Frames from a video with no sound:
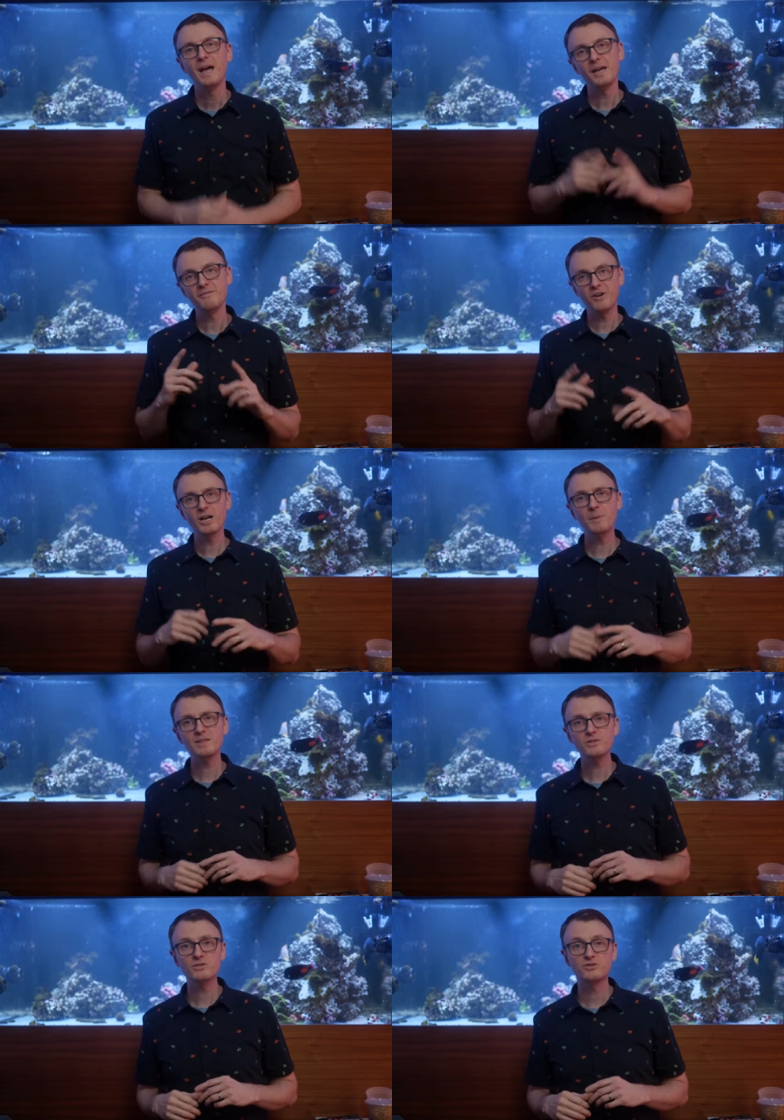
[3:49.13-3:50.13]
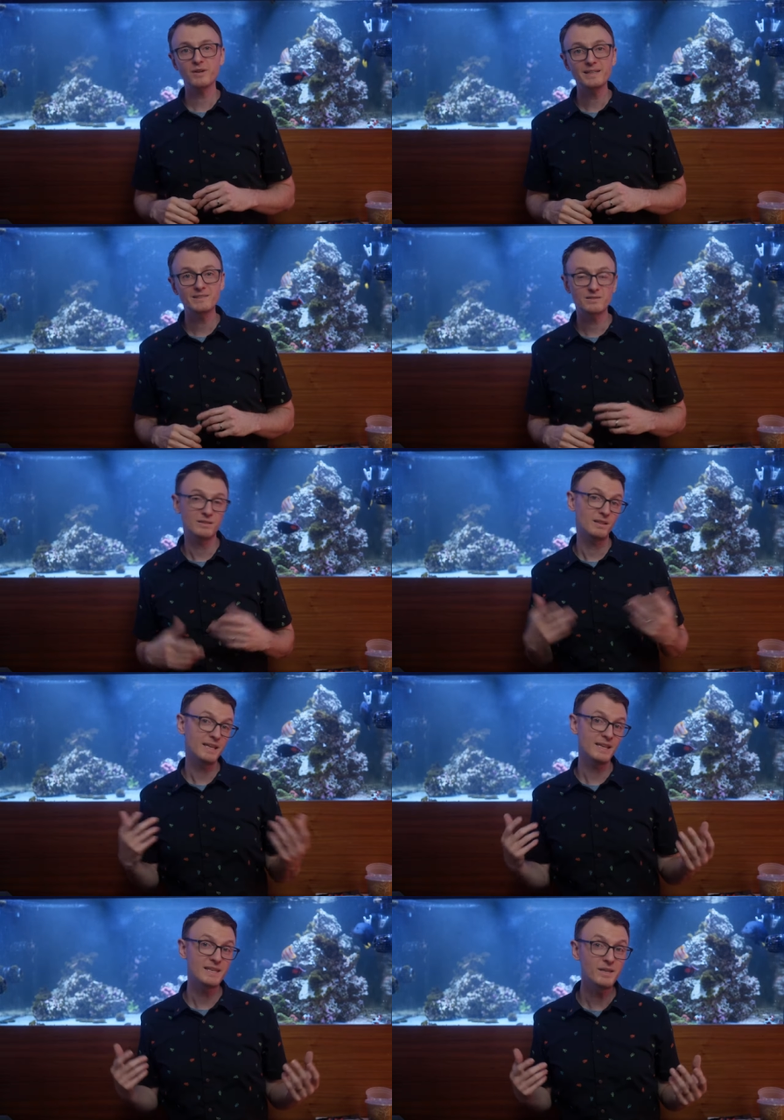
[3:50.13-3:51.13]
Environmental stress,
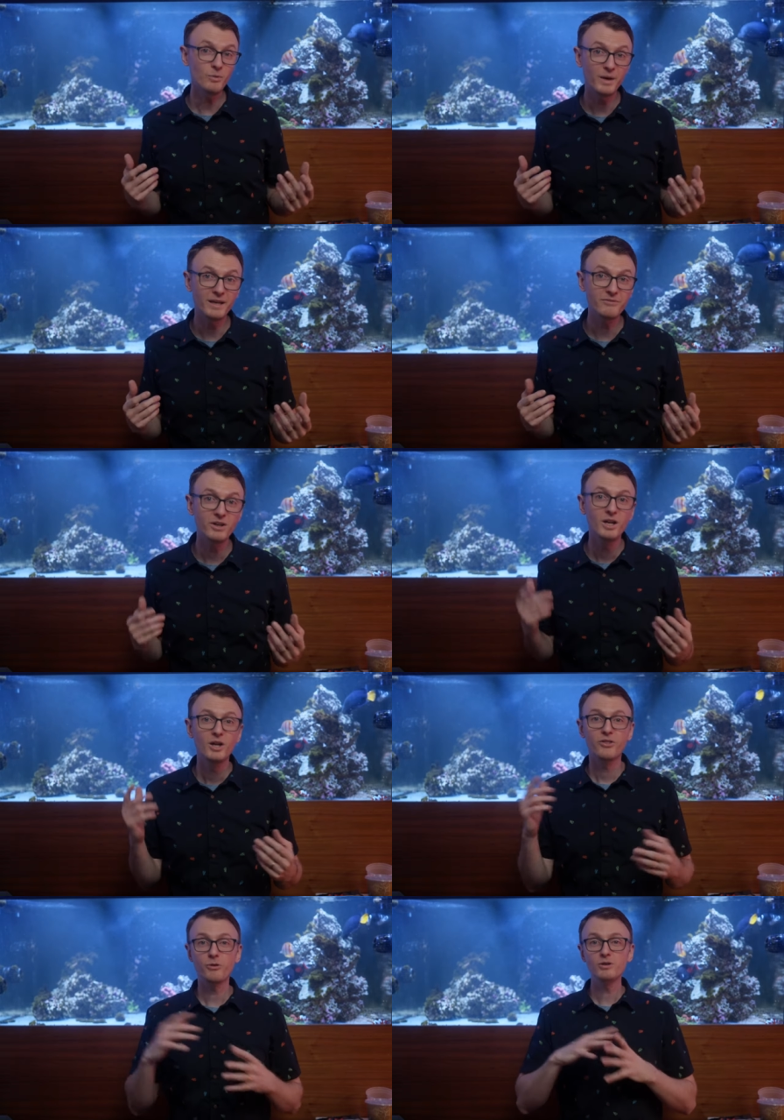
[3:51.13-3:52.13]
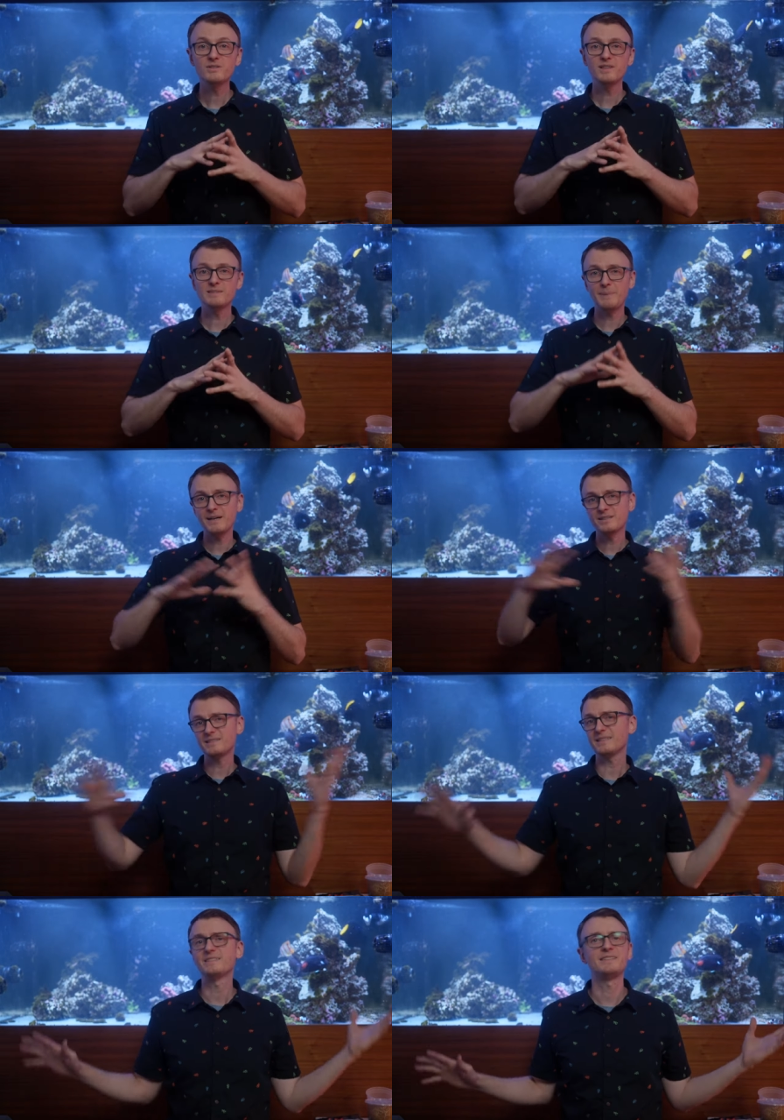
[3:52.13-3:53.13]
like a heat wave, throws this
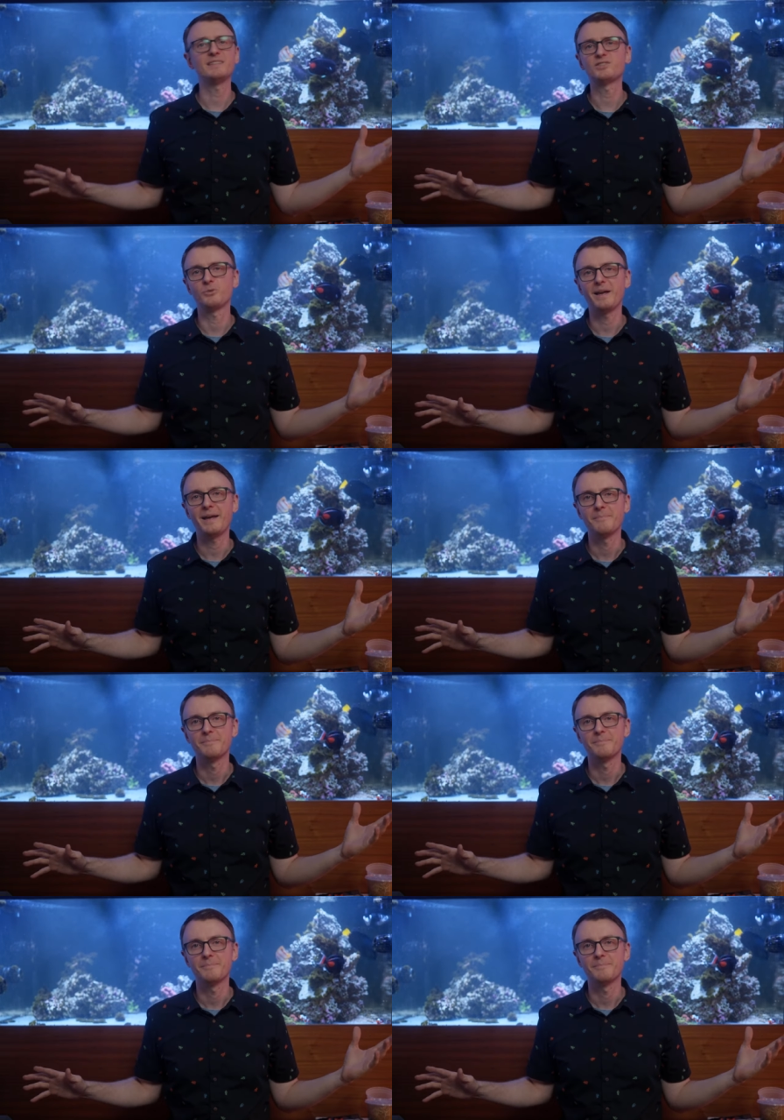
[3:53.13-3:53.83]
balance into disarray.